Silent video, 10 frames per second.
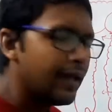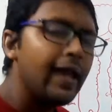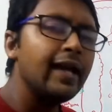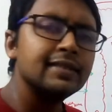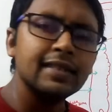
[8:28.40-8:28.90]

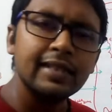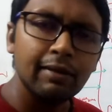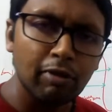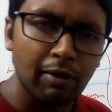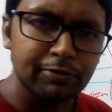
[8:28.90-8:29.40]
eggs are
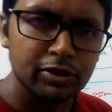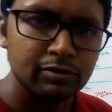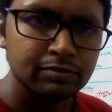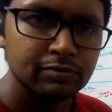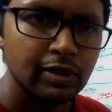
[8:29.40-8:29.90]
developed
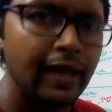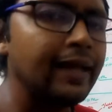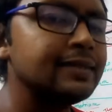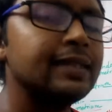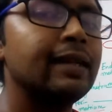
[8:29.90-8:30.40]

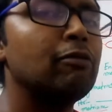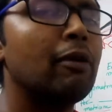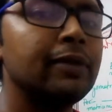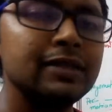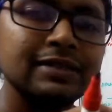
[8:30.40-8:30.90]

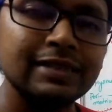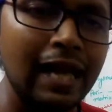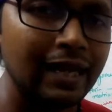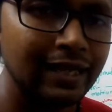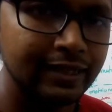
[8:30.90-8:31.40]
in a
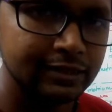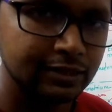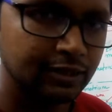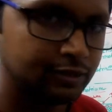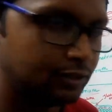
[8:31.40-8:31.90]
sac-like
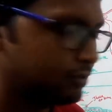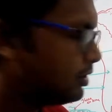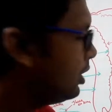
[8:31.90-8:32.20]
structure.